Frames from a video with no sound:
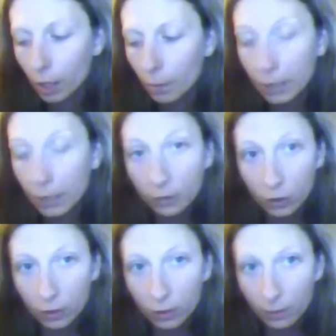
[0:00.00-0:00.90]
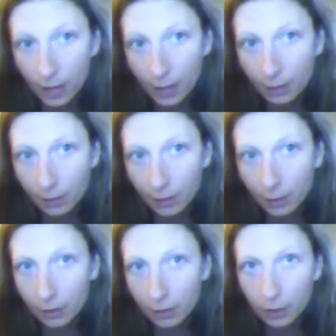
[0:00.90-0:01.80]
But it's just a phase
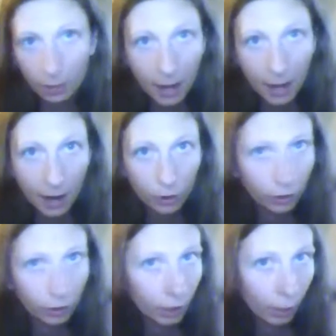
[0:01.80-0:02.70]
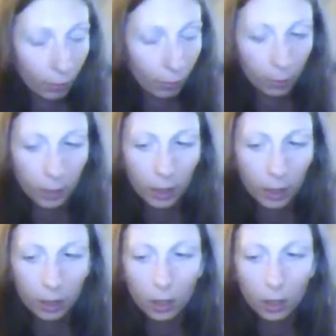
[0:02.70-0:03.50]
and it's going to pass. You're going to get through it.